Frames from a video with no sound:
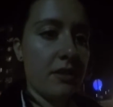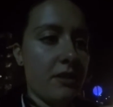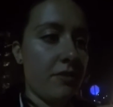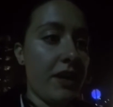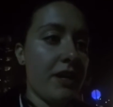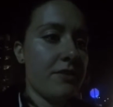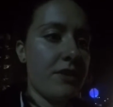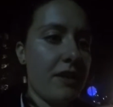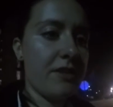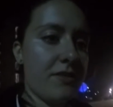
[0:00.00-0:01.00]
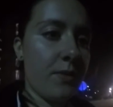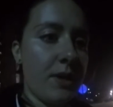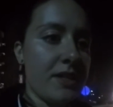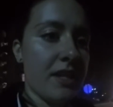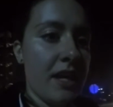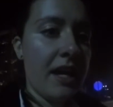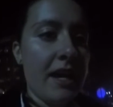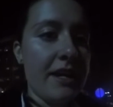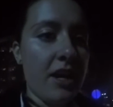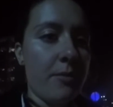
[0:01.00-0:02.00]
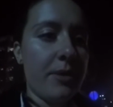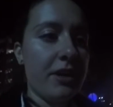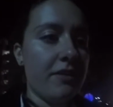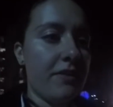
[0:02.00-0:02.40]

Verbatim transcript: the radio drowned his voice, and now a peal of